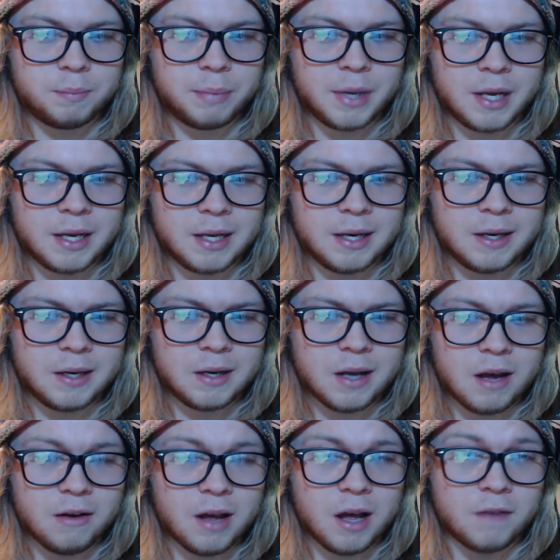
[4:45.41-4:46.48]
but
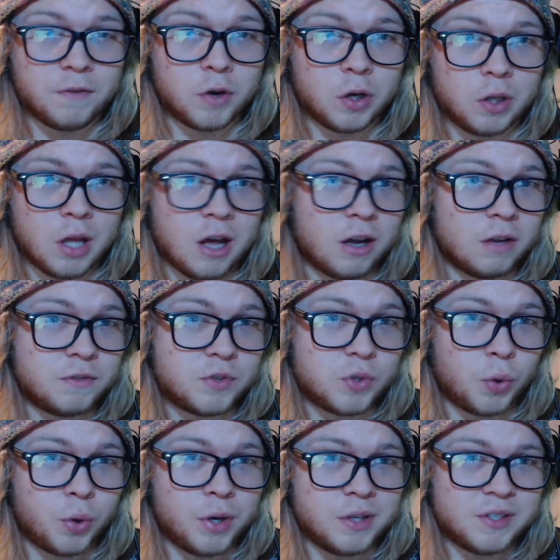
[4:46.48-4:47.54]
I've heard a lot of
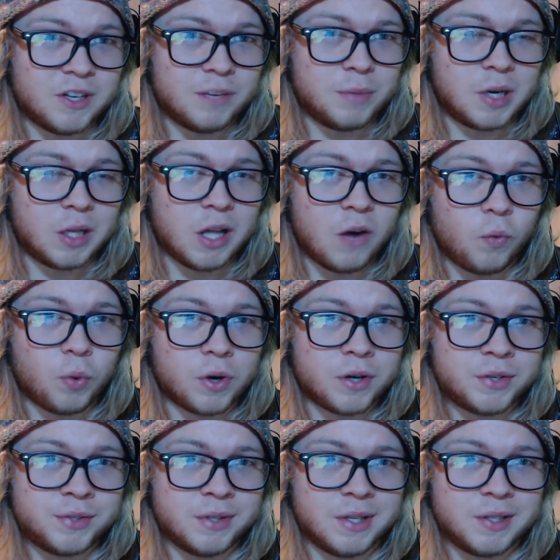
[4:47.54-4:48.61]
stories that have been a lot
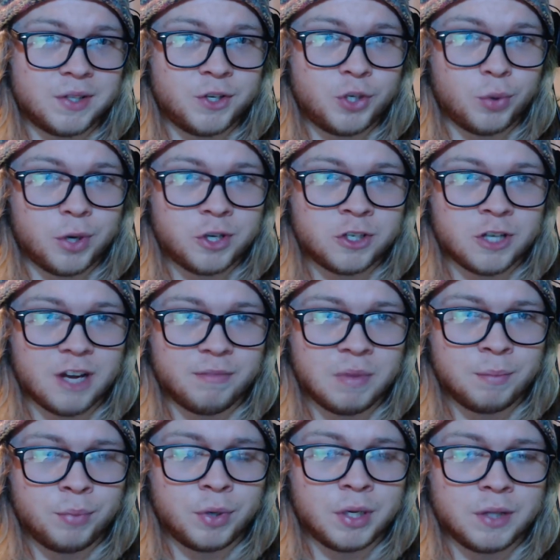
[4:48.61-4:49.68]
worse than the situation I've
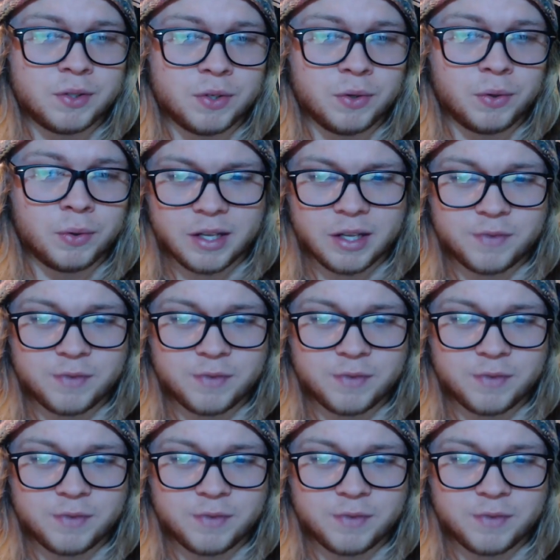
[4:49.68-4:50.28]
been put into.